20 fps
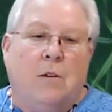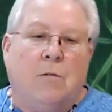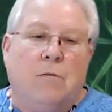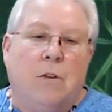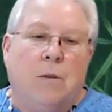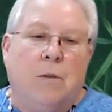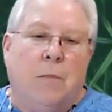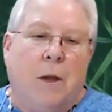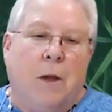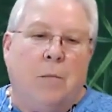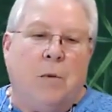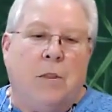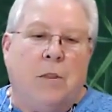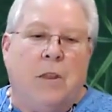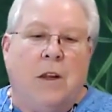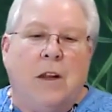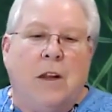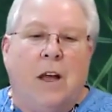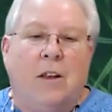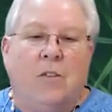Remember
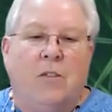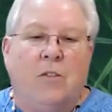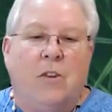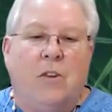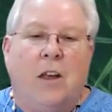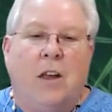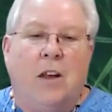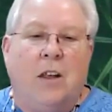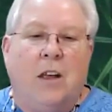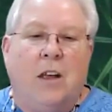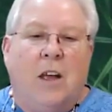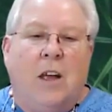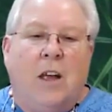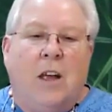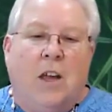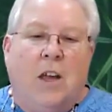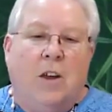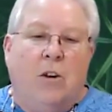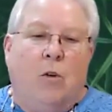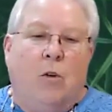that I said,
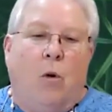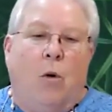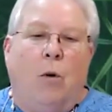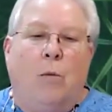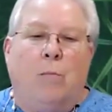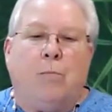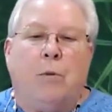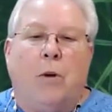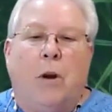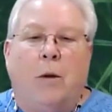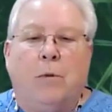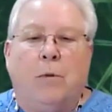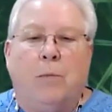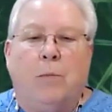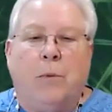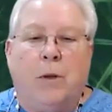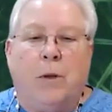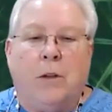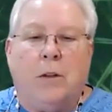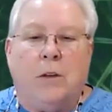in all
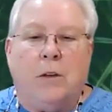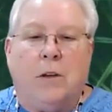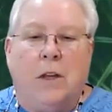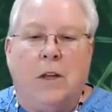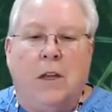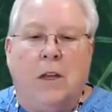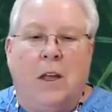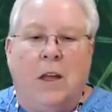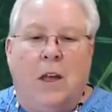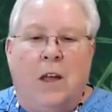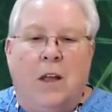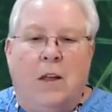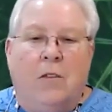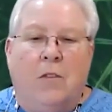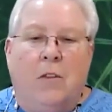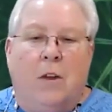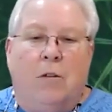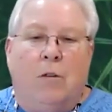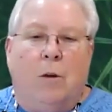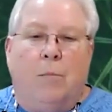probability,
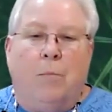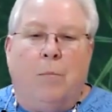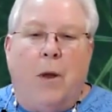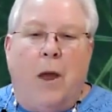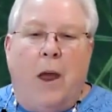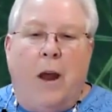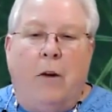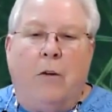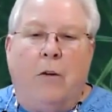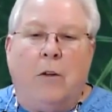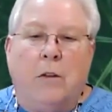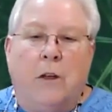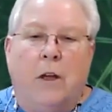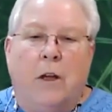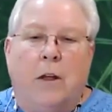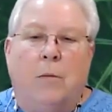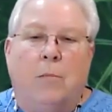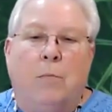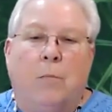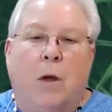there are
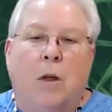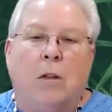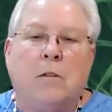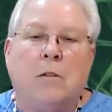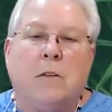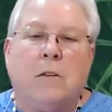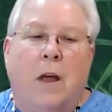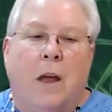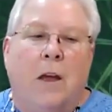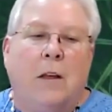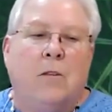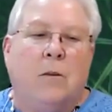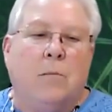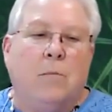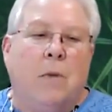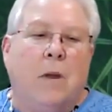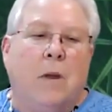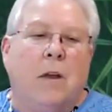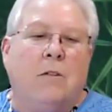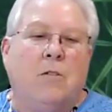parallel,
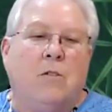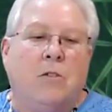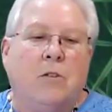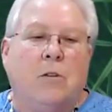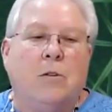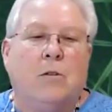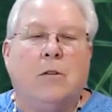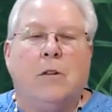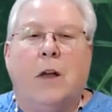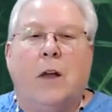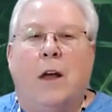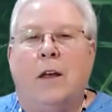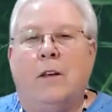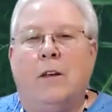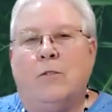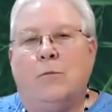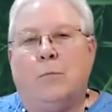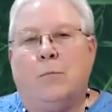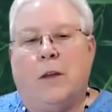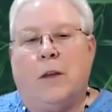multidimensional
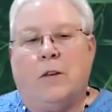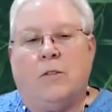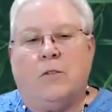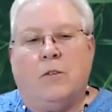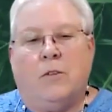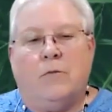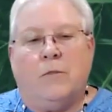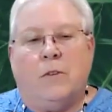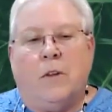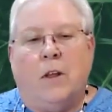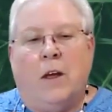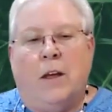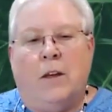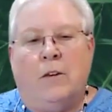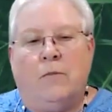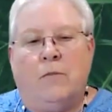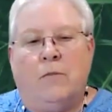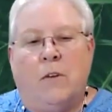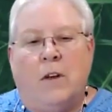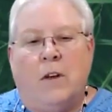aspects of
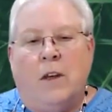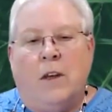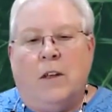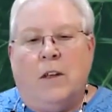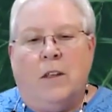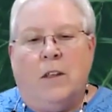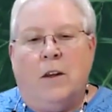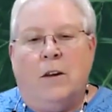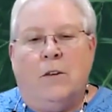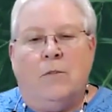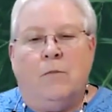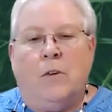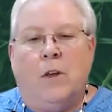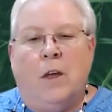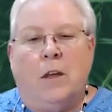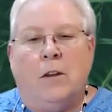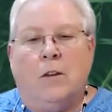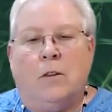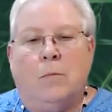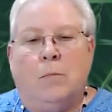life that have
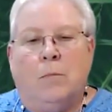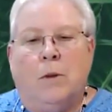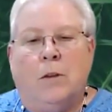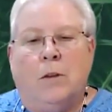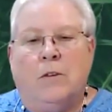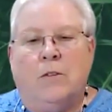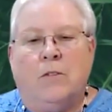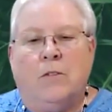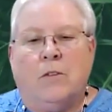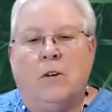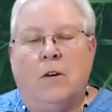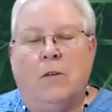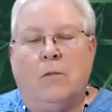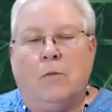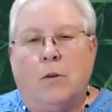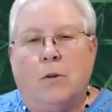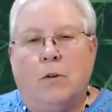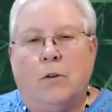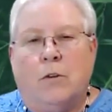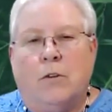yet to be
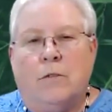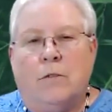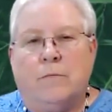discovered.